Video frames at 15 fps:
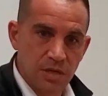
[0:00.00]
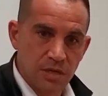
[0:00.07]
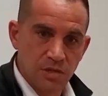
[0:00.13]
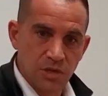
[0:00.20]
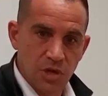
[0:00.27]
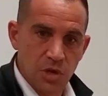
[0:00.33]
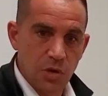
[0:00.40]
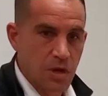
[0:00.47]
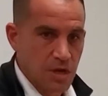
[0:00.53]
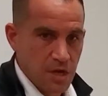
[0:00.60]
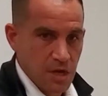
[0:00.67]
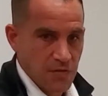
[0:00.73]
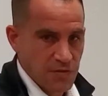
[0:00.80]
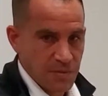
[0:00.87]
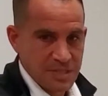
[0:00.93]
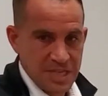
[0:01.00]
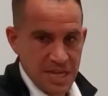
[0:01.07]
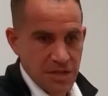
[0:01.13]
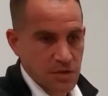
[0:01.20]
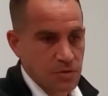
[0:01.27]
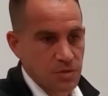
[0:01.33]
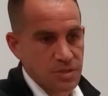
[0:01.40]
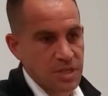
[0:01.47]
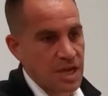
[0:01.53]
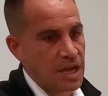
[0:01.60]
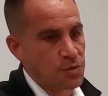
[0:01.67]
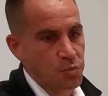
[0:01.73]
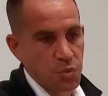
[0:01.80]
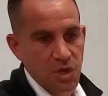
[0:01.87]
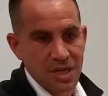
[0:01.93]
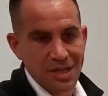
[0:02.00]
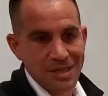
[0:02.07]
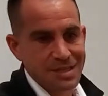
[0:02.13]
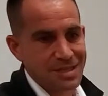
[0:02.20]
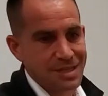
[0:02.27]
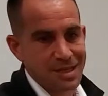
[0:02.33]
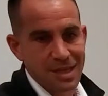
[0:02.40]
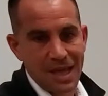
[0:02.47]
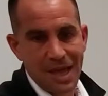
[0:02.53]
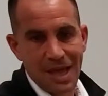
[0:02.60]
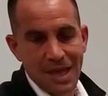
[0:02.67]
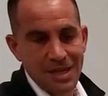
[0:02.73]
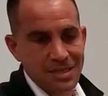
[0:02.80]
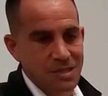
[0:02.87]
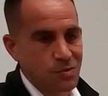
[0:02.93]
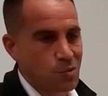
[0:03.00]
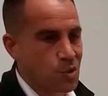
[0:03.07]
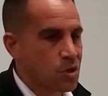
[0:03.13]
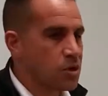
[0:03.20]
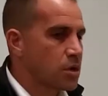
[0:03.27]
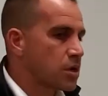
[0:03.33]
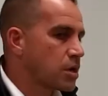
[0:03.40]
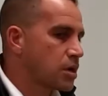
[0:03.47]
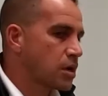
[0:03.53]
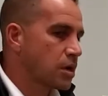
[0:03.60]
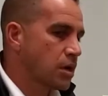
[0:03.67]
So from a technical side, what is it? How does it work?